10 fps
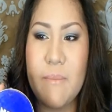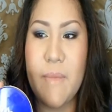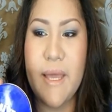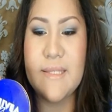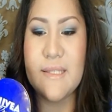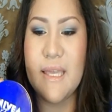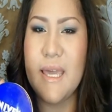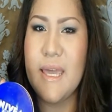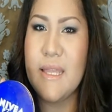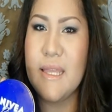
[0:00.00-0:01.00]
my
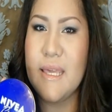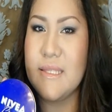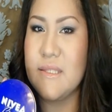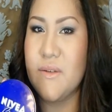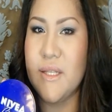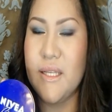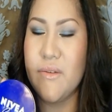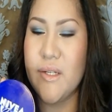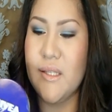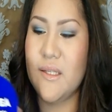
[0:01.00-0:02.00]
skin is really,
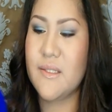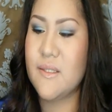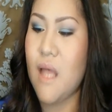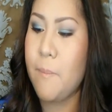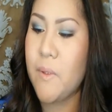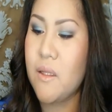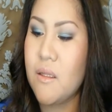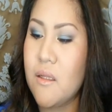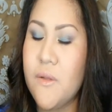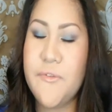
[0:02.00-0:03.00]
really
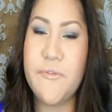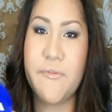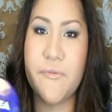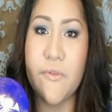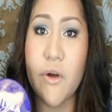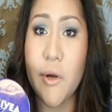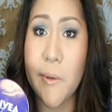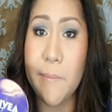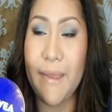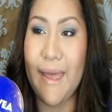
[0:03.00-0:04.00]
supple,
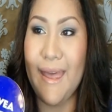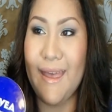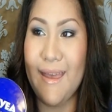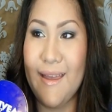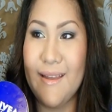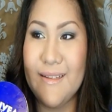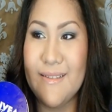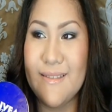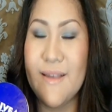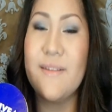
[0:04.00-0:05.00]
firm,
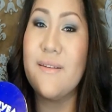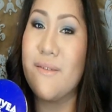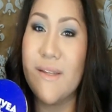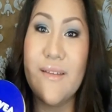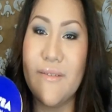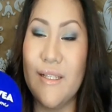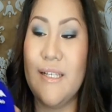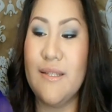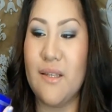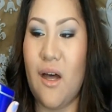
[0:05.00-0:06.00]
and really,
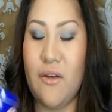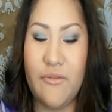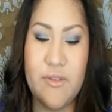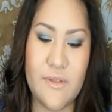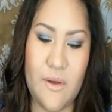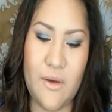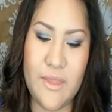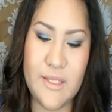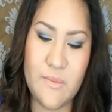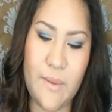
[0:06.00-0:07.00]
really soft. So
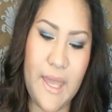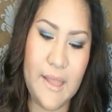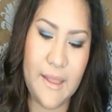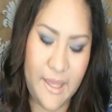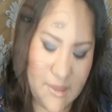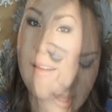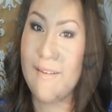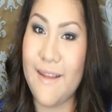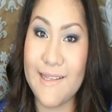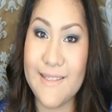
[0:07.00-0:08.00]
that's why I like
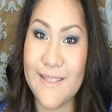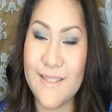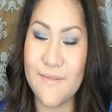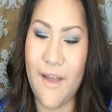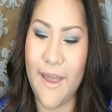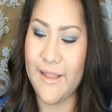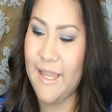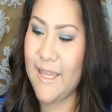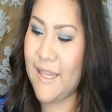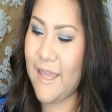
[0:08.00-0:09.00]
that. Next is
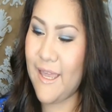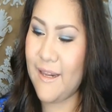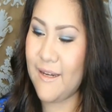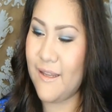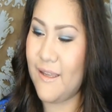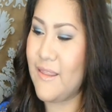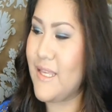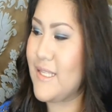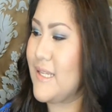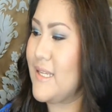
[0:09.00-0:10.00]
violet, and
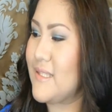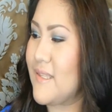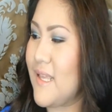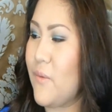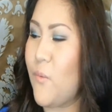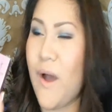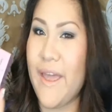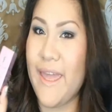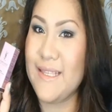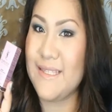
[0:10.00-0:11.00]
this is the
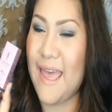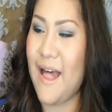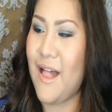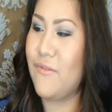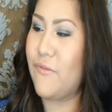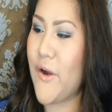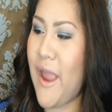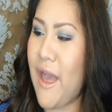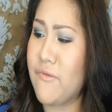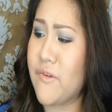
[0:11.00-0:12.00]
YSL
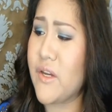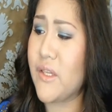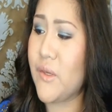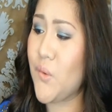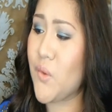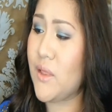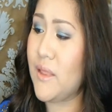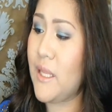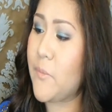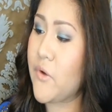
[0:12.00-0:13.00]
Forever Youth
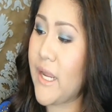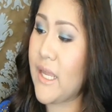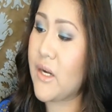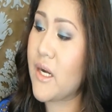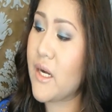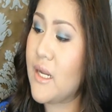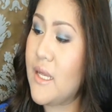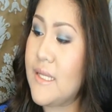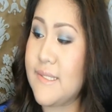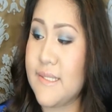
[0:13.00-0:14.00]
Liberator
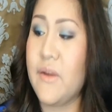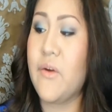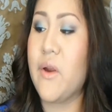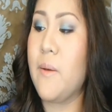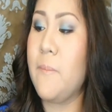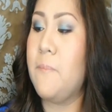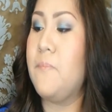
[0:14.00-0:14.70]
Serum,